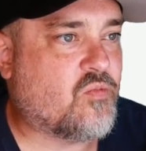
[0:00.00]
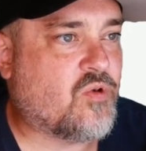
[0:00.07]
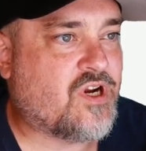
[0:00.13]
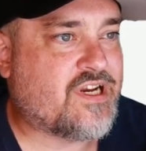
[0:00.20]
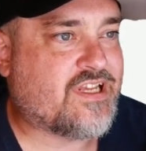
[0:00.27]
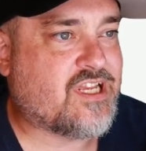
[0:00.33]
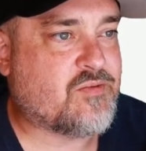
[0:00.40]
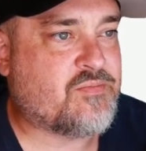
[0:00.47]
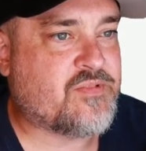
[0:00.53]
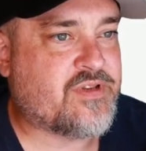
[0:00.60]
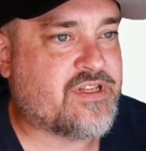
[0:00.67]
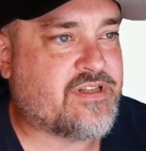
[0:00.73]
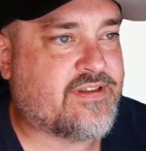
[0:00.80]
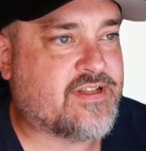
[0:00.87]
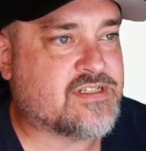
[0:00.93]
We're going to keep
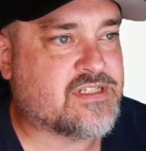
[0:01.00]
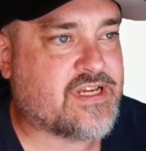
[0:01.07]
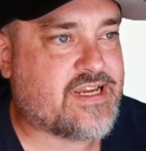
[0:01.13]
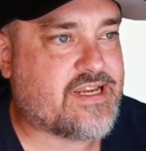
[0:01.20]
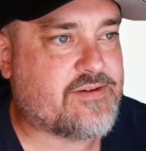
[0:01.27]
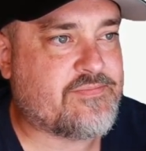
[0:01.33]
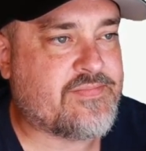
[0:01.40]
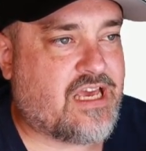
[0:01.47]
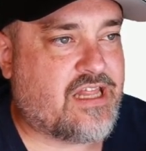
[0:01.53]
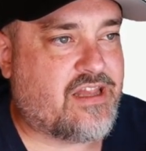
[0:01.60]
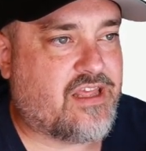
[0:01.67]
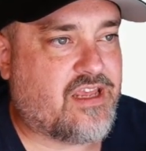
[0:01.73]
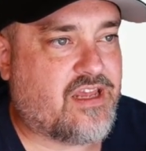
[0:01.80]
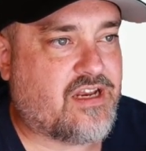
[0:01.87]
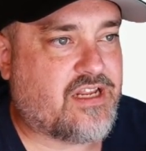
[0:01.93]
them the same. And
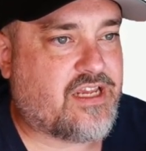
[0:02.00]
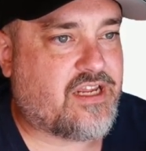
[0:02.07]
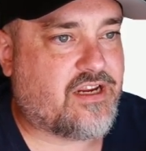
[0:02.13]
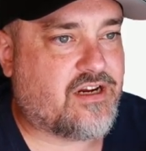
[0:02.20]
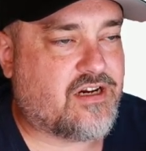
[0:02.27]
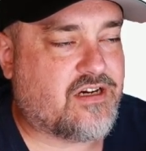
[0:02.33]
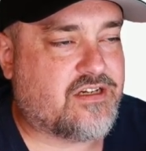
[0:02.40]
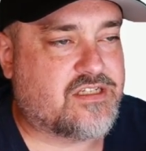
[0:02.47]
then here